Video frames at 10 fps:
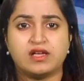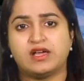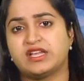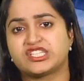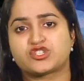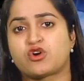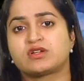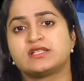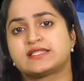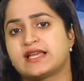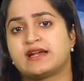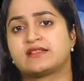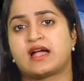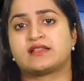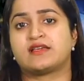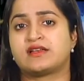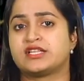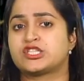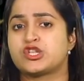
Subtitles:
Aristotle said that there is